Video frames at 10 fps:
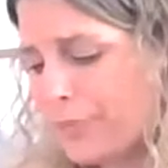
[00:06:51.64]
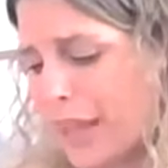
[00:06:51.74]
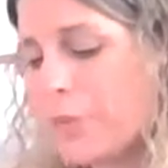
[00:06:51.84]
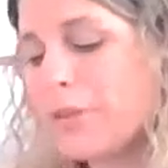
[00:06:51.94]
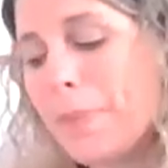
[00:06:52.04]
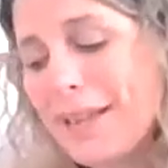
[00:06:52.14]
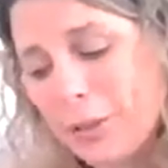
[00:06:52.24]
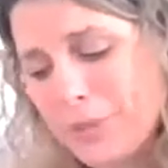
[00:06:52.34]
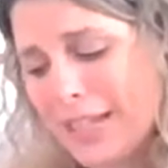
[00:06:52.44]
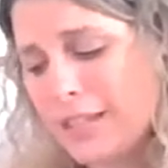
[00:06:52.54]
I was a bit
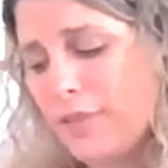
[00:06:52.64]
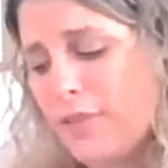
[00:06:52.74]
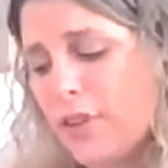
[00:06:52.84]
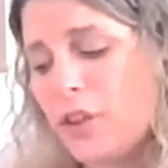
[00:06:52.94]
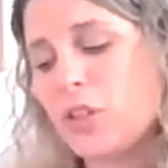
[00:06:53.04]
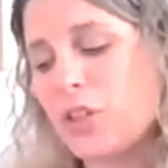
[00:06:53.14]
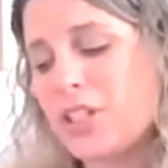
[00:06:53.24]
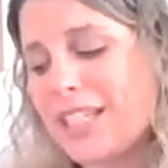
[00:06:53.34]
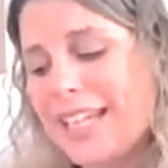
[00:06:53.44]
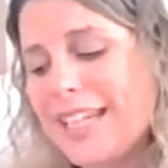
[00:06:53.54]
upset at first
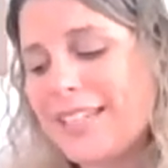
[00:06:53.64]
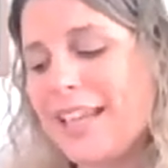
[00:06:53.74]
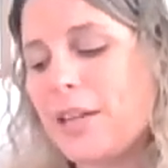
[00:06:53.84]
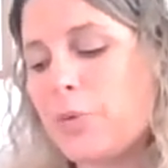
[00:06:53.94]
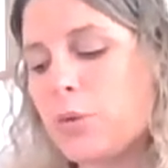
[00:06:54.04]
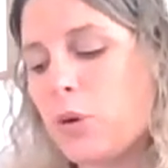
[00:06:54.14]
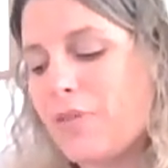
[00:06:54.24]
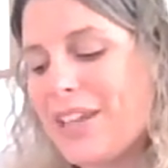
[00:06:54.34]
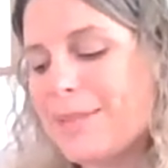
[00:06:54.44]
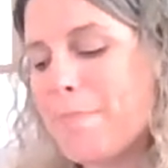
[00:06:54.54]
until he said it was one
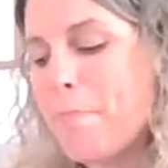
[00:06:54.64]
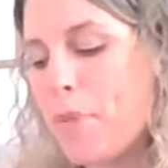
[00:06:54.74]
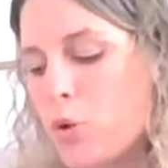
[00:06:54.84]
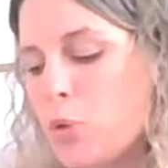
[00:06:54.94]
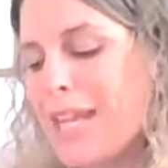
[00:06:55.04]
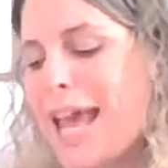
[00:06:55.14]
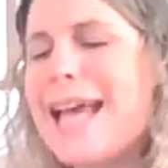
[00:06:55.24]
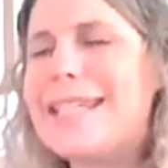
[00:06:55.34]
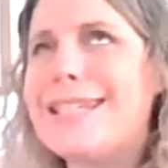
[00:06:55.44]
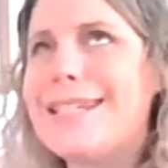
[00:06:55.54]
of his most
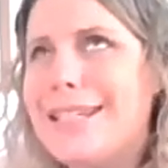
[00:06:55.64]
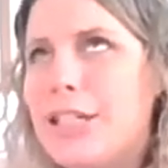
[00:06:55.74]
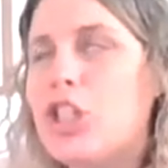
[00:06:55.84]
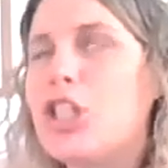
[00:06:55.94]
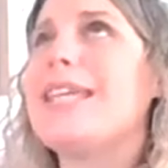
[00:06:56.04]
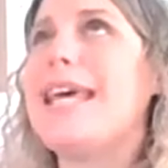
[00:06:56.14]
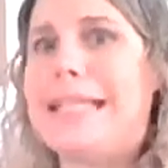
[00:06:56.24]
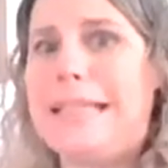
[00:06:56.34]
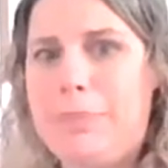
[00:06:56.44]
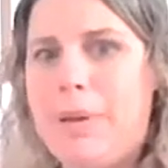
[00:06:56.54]
delicious
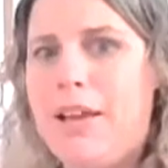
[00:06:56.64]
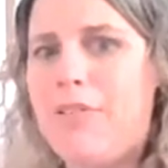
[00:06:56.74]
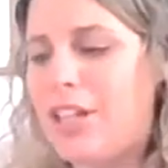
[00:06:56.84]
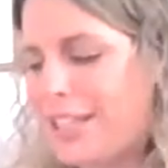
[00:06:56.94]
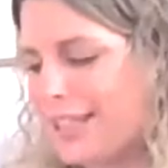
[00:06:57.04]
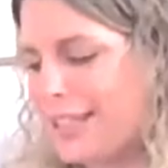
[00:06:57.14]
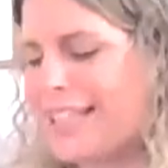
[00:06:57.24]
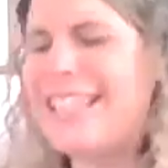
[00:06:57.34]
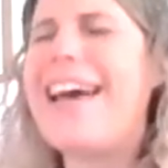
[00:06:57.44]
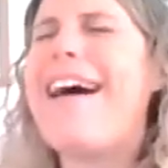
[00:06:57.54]

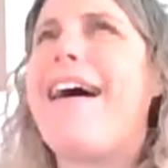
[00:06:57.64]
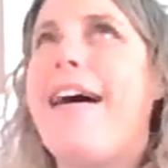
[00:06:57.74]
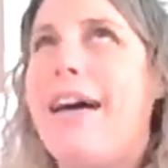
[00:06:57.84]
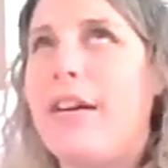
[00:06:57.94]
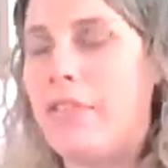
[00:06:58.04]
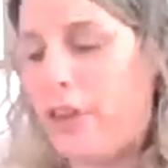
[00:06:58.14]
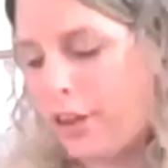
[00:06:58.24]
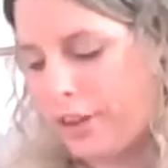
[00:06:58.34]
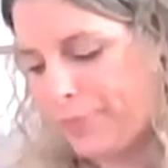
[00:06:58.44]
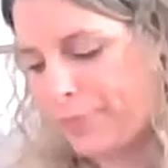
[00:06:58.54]
experiences
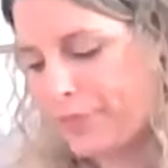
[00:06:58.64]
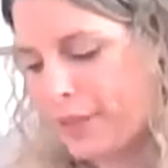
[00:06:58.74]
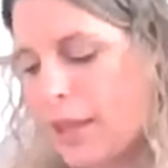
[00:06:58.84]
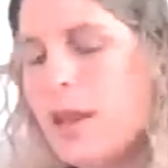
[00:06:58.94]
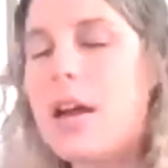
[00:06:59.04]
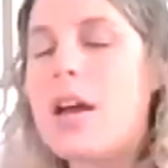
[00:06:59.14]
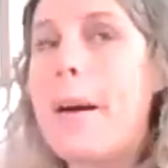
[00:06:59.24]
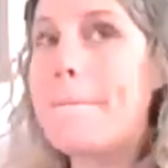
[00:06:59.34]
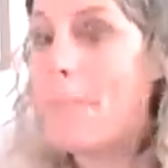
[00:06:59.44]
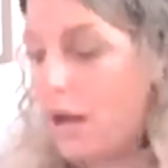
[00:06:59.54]
ever.
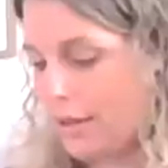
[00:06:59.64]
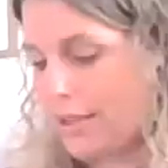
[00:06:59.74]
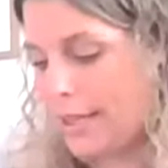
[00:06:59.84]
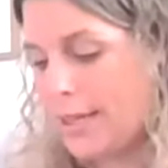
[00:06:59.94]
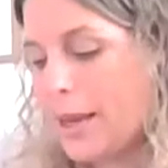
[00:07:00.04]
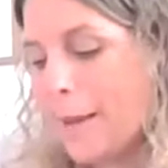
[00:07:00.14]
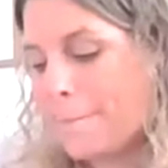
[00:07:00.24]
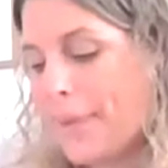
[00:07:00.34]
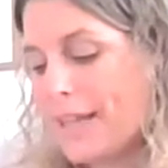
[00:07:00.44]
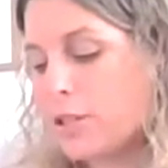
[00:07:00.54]
Marty
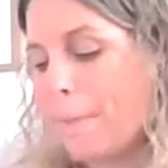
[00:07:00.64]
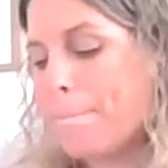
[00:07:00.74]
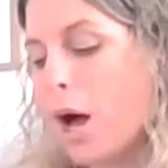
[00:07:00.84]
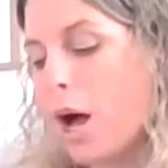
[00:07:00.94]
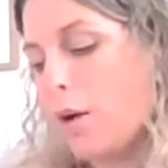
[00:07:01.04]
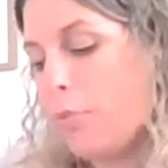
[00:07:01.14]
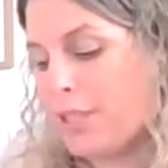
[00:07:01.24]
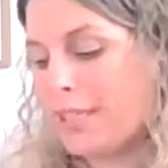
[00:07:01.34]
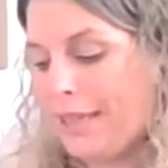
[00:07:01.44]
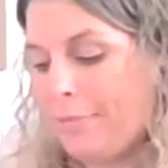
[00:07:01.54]
made some park
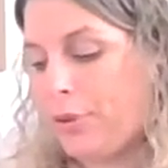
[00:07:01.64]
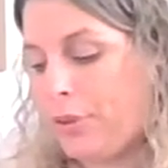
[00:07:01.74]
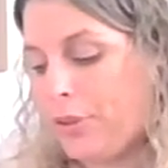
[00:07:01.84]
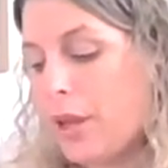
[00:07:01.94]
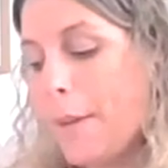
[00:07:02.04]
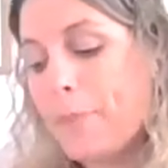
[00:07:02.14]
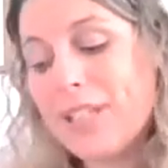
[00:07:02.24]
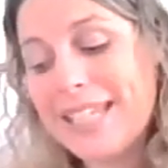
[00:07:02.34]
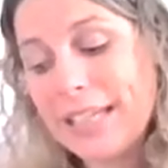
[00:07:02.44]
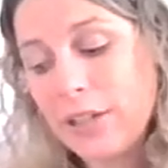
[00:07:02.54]
whistling buns, but
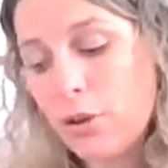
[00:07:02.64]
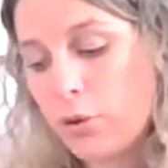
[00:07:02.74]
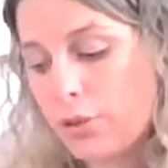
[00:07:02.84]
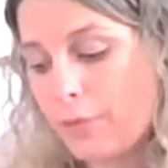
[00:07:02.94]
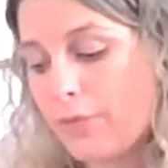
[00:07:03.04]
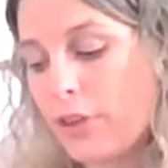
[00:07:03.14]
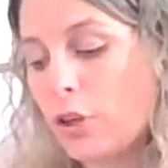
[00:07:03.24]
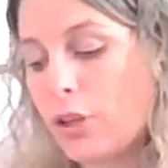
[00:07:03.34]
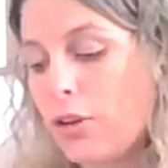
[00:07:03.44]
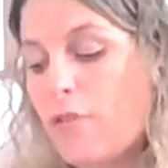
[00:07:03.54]
he didn't cook them for
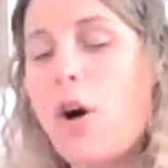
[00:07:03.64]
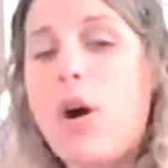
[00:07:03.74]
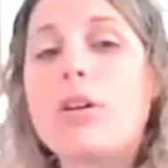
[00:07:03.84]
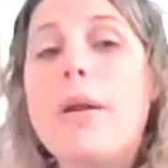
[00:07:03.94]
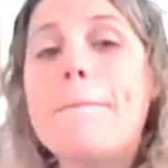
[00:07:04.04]
long enough on